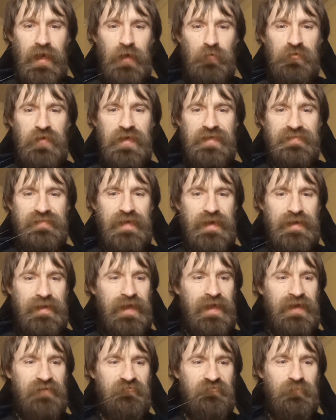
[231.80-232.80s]
I'll take
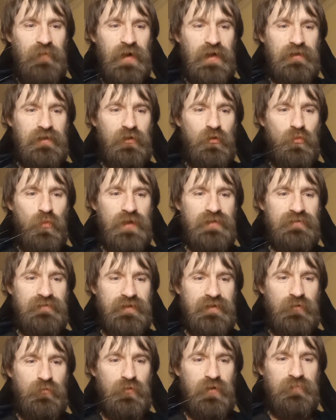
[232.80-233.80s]
that half bottle of
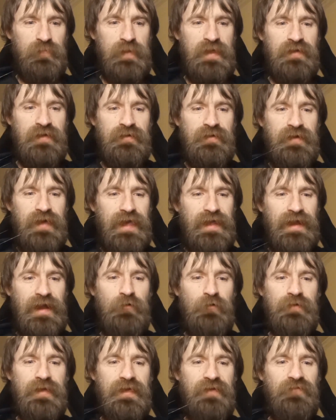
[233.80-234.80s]
whiskey with me, and
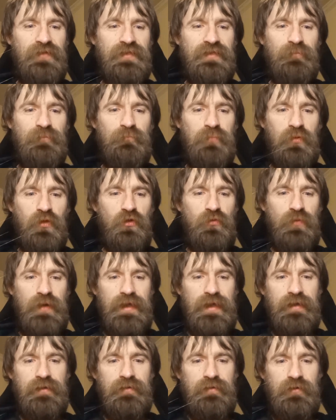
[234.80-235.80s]
I'll give it to
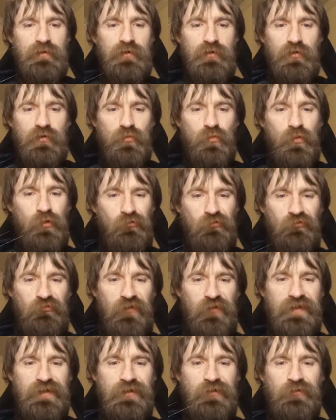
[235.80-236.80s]
Bluey. We'll
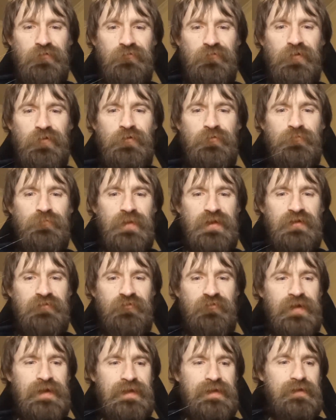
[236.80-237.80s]
sit in her room and
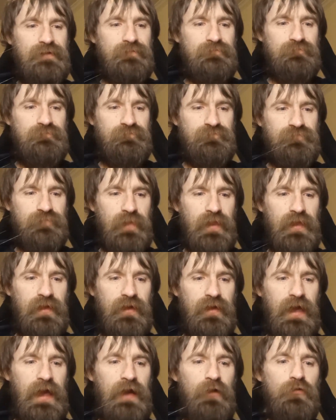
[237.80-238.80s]
drink it.
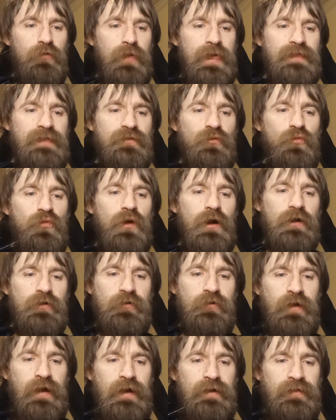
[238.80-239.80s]
I'll get the
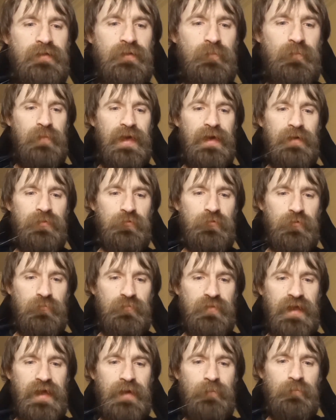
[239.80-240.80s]
water out
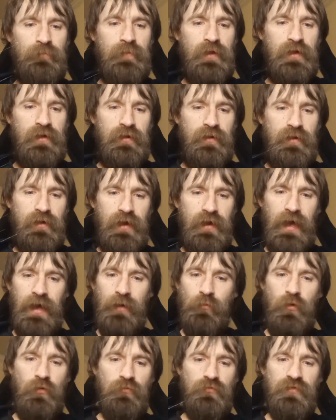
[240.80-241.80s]
bathroom tap.
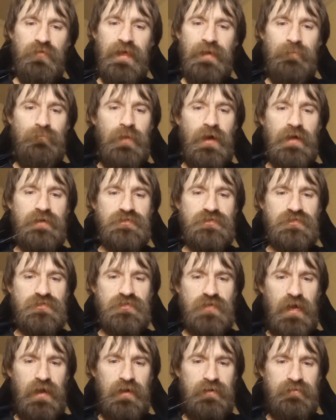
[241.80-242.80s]
I won't say
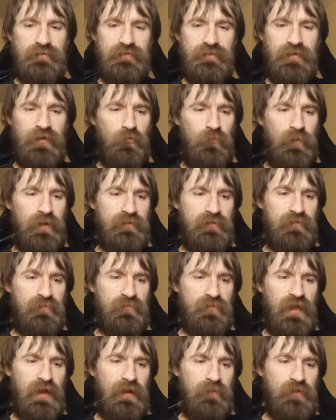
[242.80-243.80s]
much until
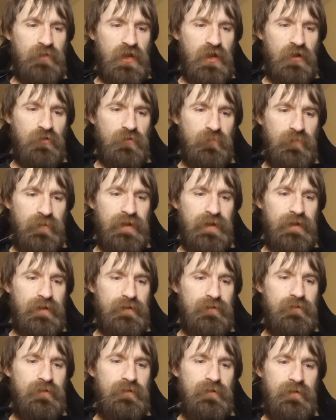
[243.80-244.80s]
it's time to go to
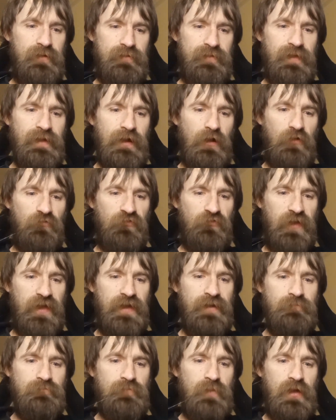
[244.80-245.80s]
bed. Then I'll
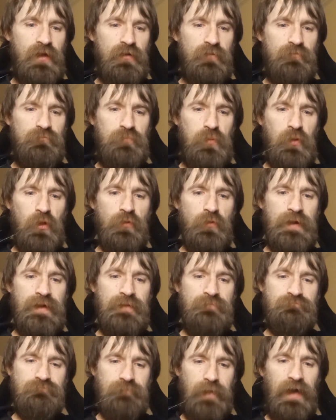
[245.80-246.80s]
say,
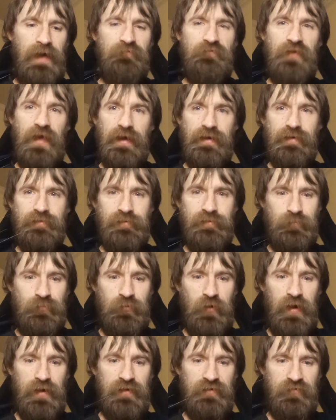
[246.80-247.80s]
"Bluey, I've got a
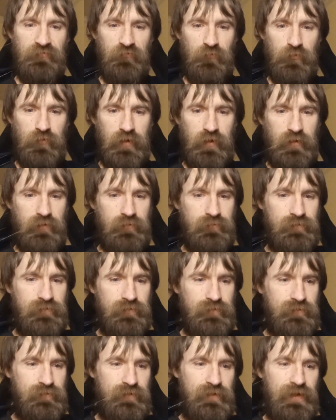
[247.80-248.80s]
surprise for you.
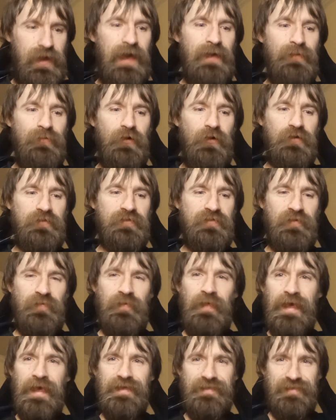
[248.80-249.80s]
I lost a
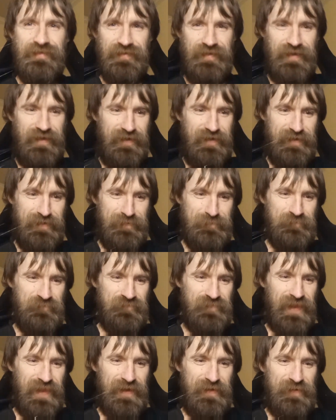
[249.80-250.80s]
leg today.
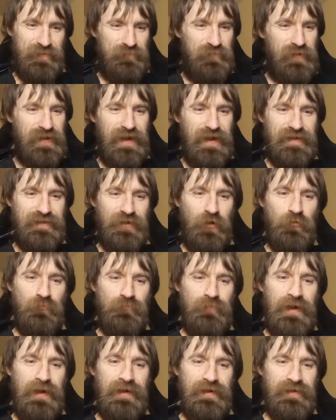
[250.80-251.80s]
But I
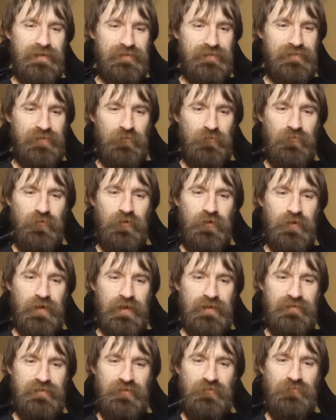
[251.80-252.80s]
don't mind so
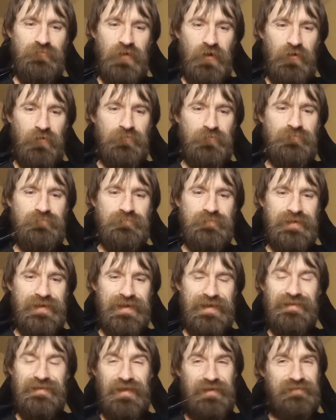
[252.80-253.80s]
long as you don't.
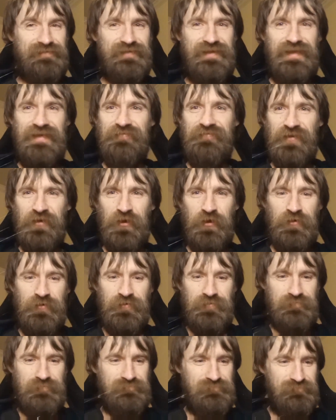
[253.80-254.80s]
It doesn't even
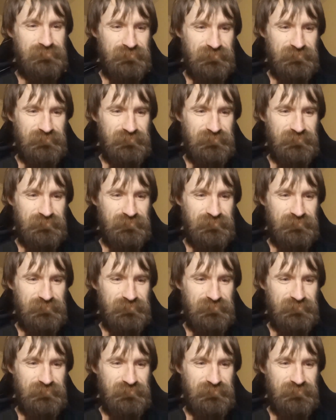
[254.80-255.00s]
hurt.